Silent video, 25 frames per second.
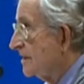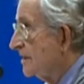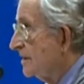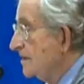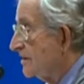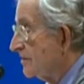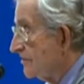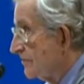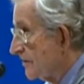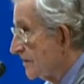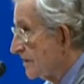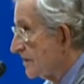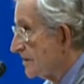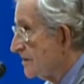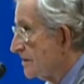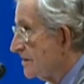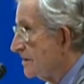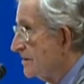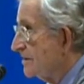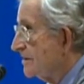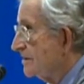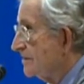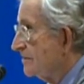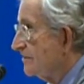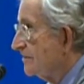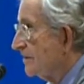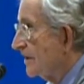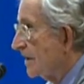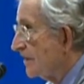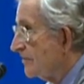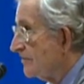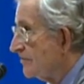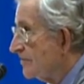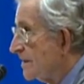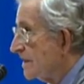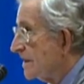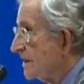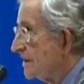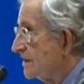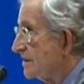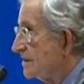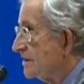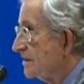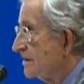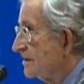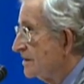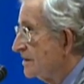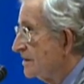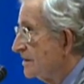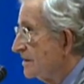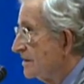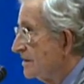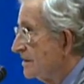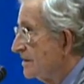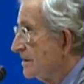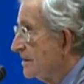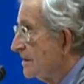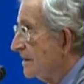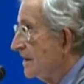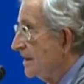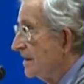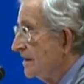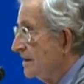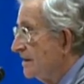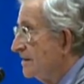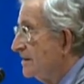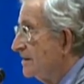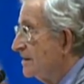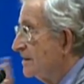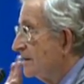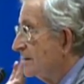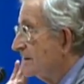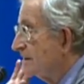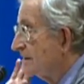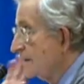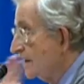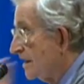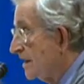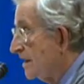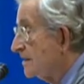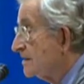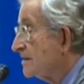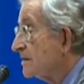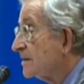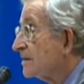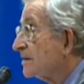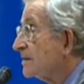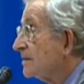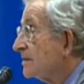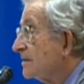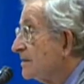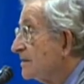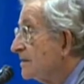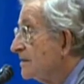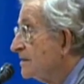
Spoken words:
in the first 5 minutes and canceled it.